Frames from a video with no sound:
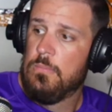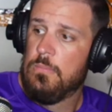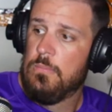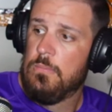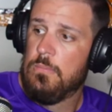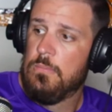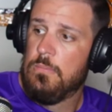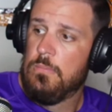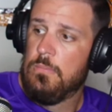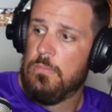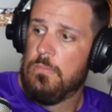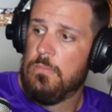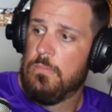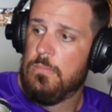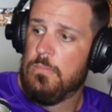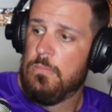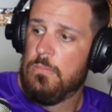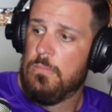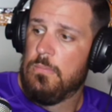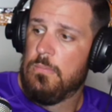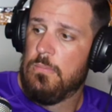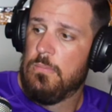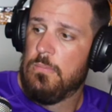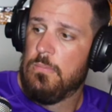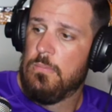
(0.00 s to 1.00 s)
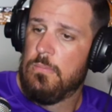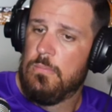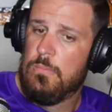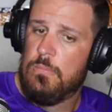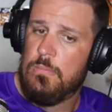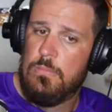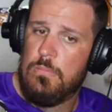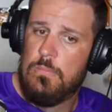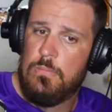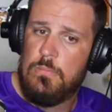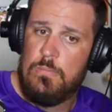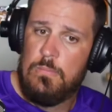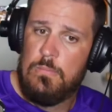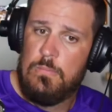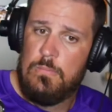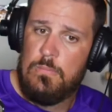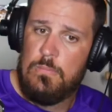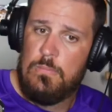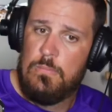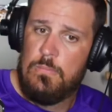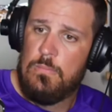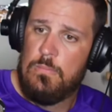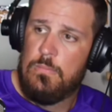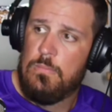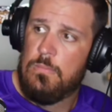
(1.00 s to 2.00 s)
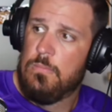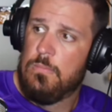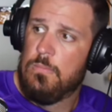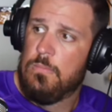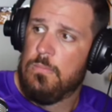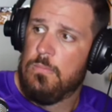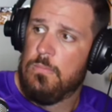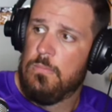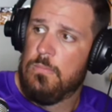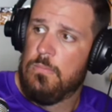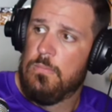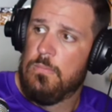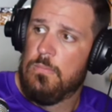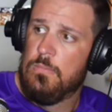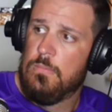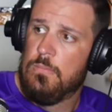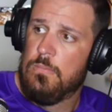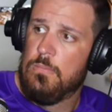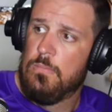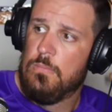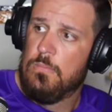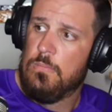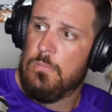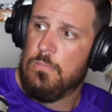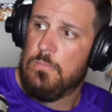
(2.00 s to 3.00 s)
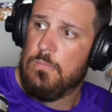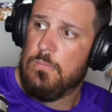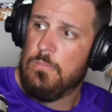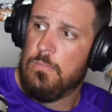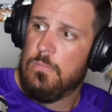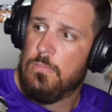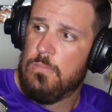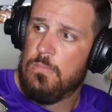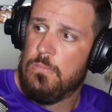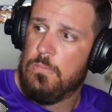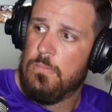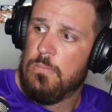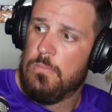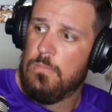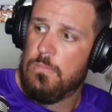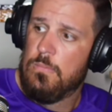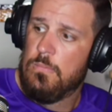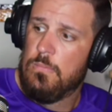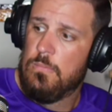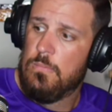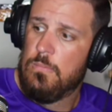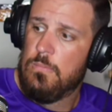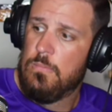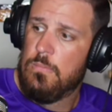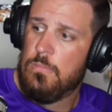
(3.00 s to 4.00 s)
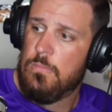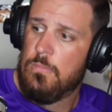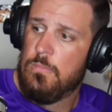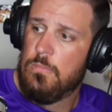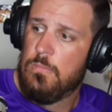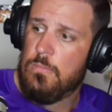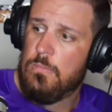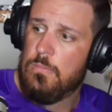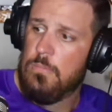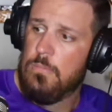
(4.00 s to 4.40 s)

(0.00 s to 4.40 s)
[no speech]